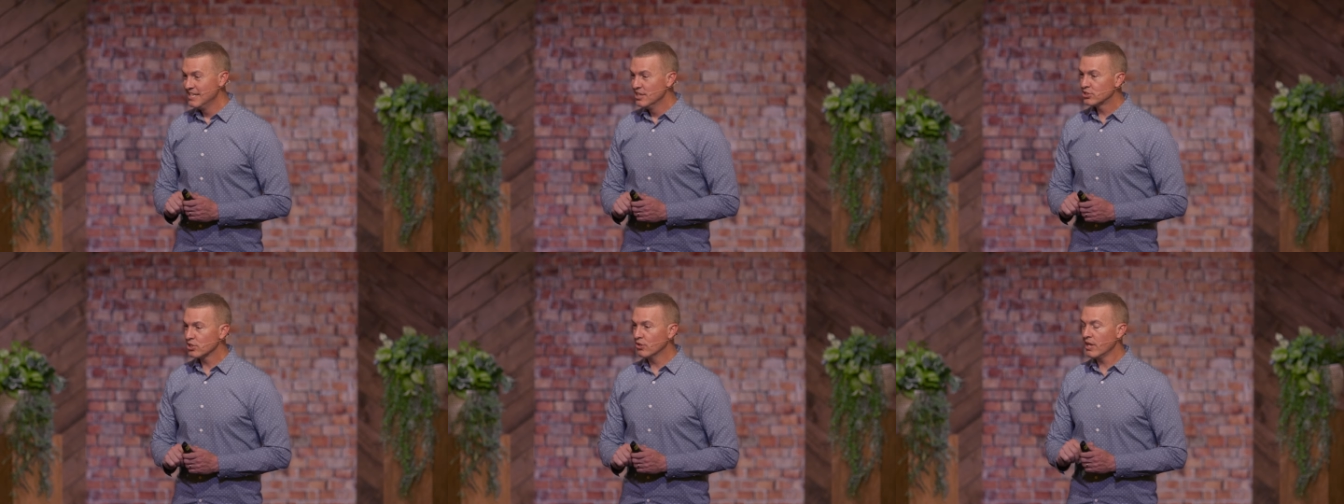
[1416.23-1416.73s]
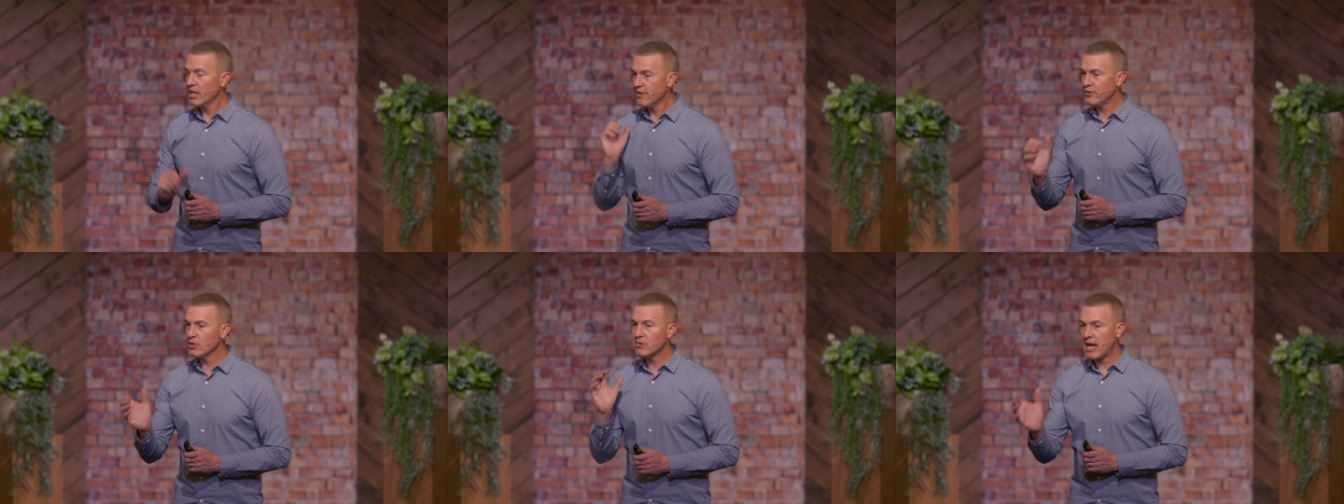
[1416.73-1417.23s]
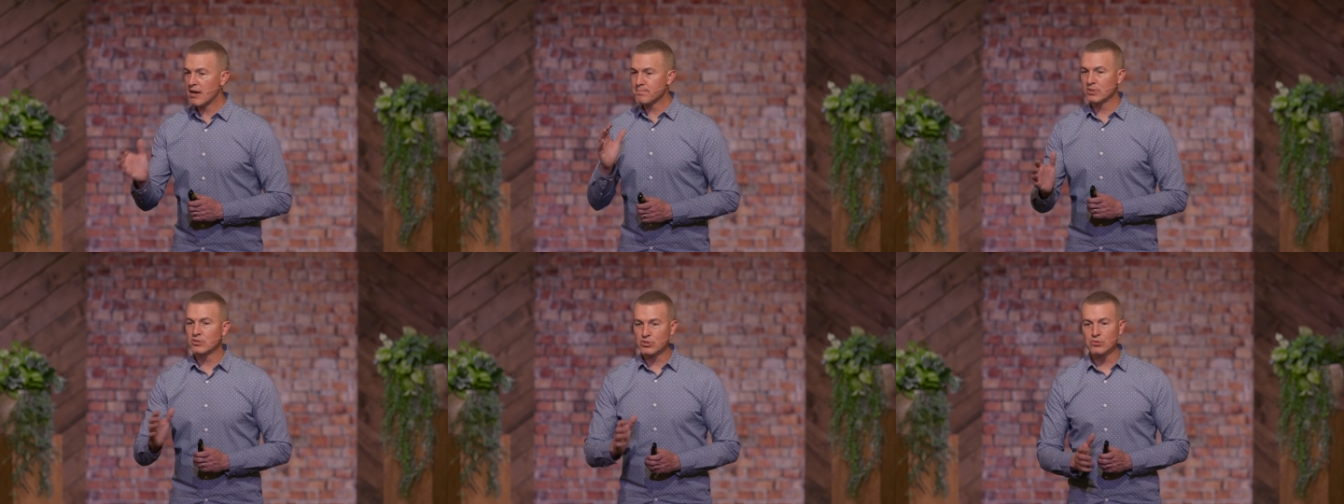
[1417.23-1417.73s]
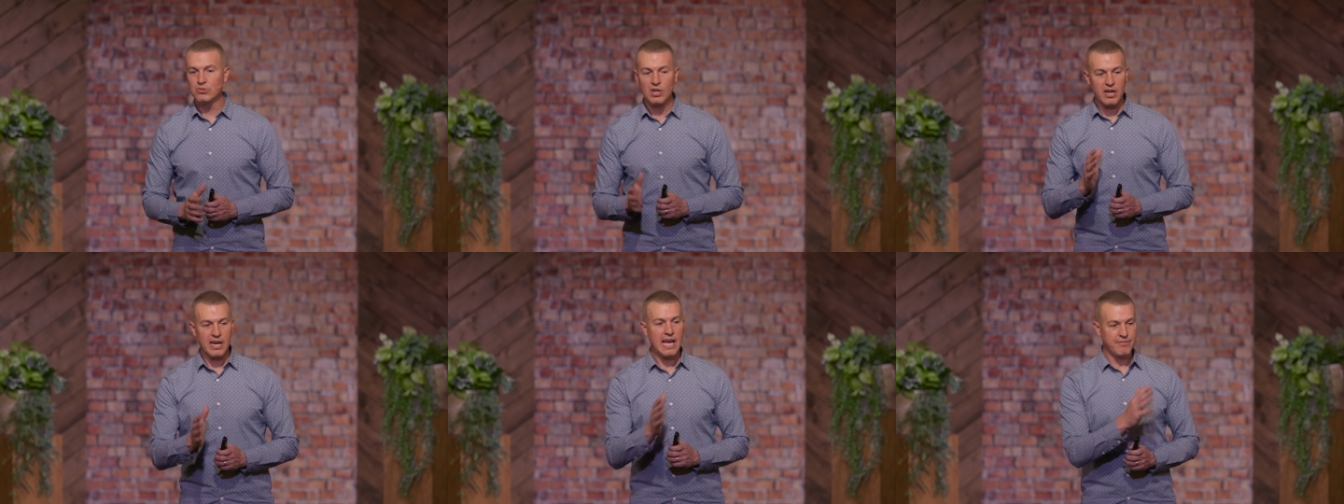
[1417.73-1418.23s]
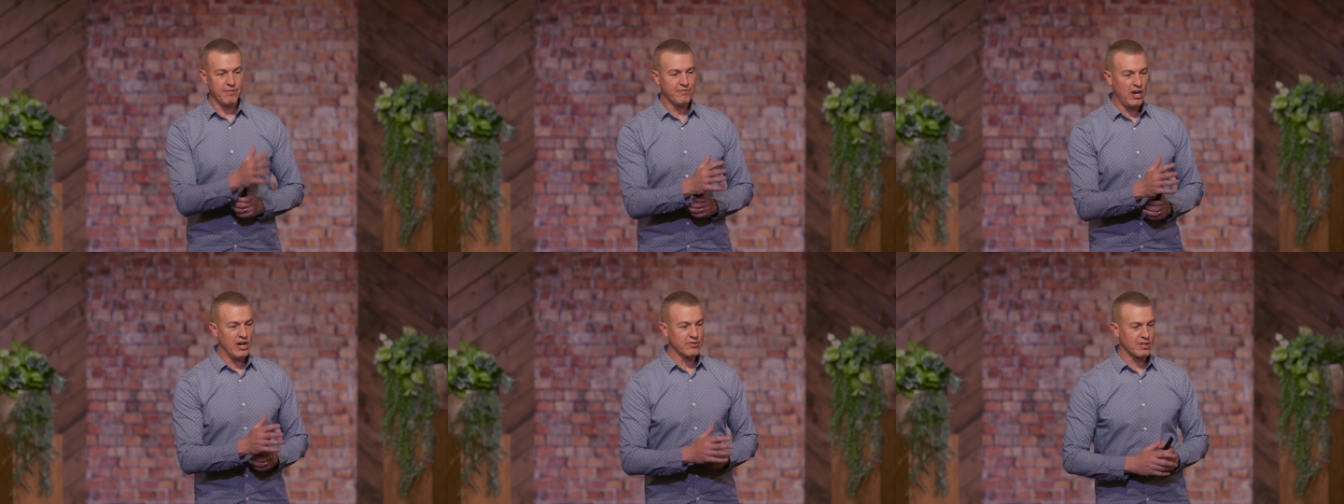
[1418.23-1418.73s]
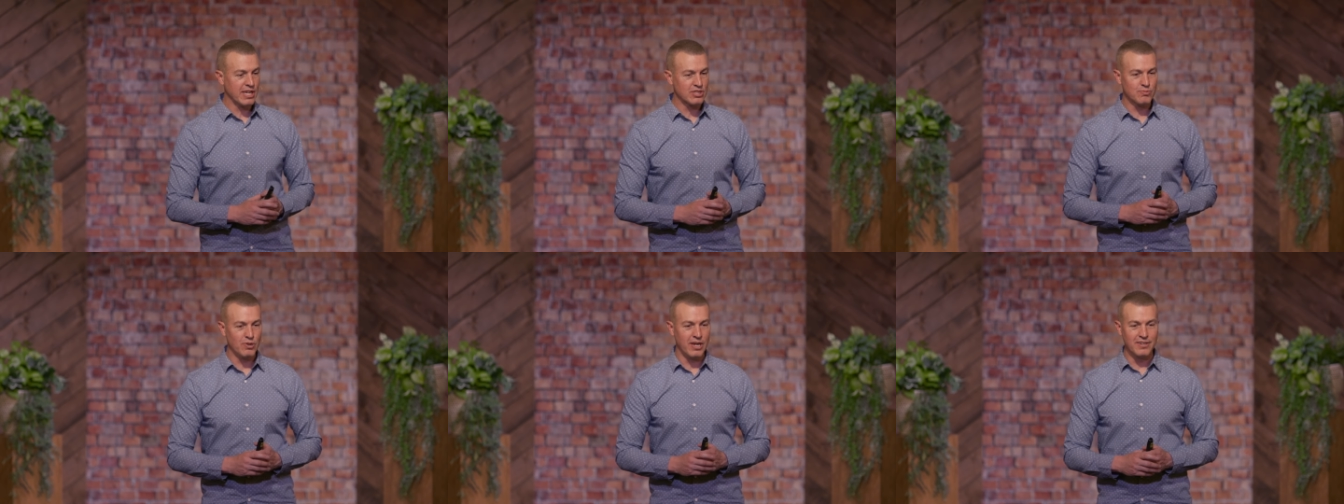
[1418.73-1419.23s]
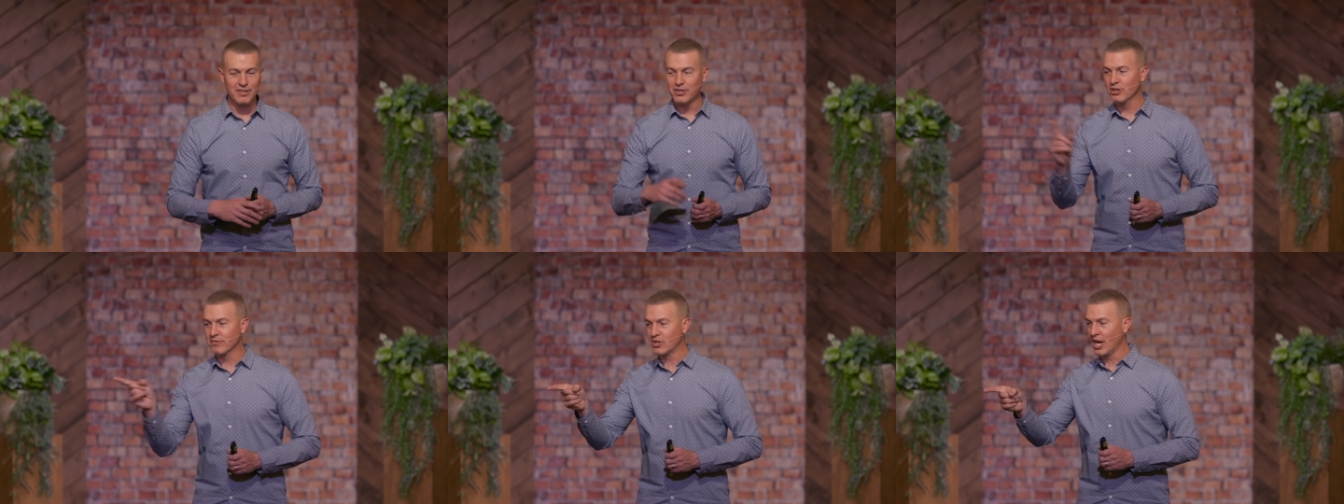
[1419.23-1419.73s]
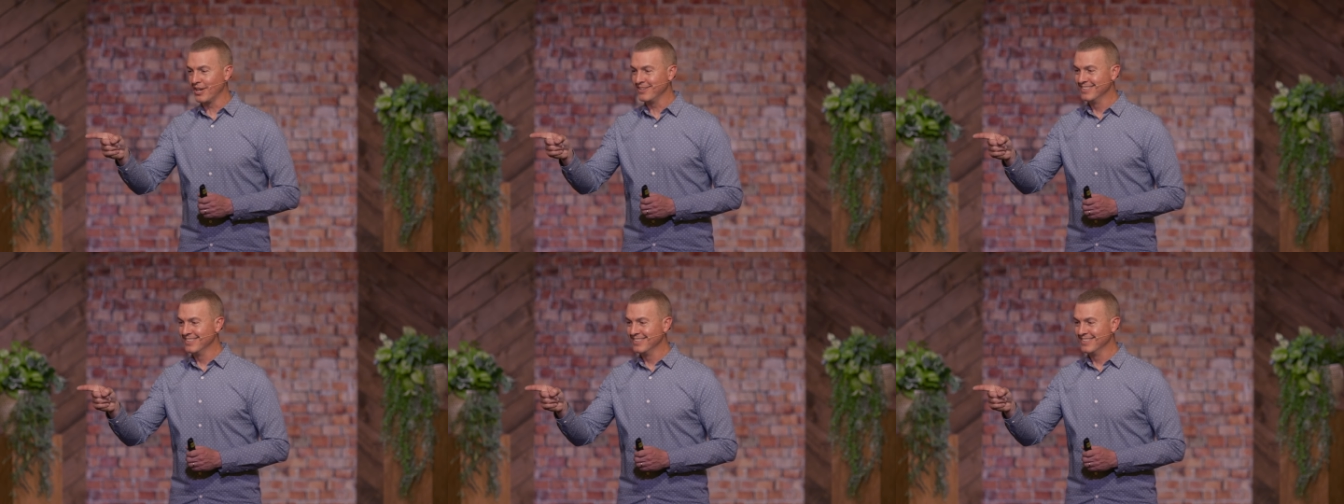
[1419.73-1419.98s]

So if you happen to not have a father, guess what? You have God.